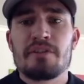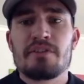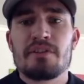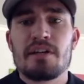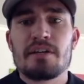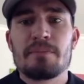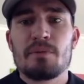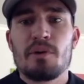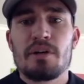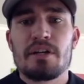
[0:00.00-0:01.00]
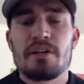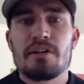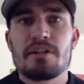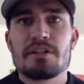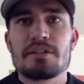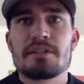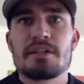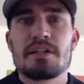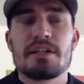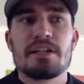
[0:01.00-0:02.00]
to like be working on
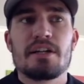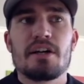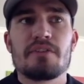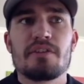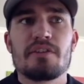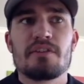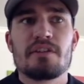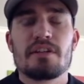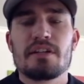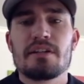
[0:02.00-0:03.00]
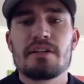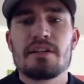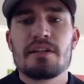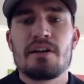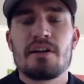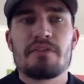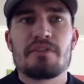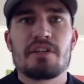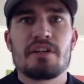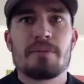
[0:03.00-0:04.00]
in the off season. And then
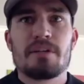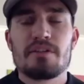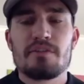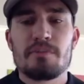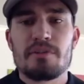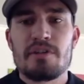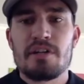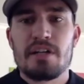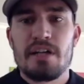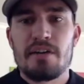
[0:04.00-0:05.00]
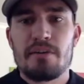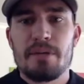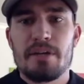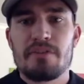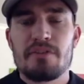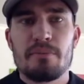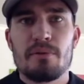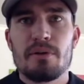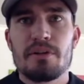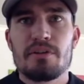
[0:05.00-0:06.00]
obviously coming into spring training, how to best
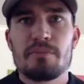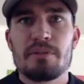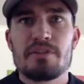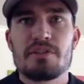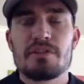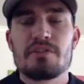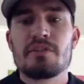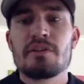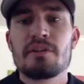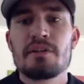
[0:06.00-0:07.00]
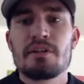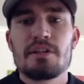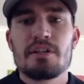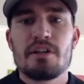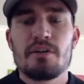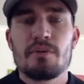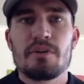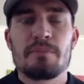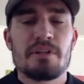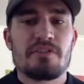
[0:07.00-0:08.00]
deploy those pitches,
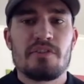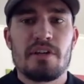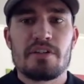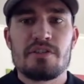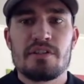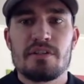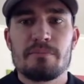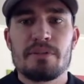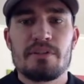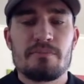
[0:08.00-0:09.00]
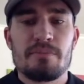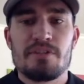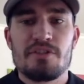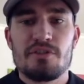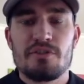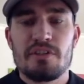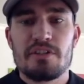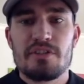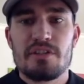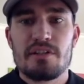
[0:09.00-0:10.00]
with pitch selection and pitch
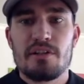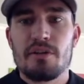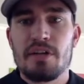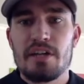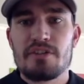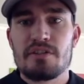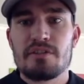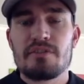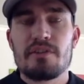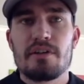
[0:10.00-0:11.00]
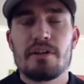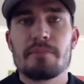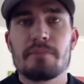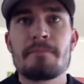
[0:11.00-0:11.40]
usage and locations. I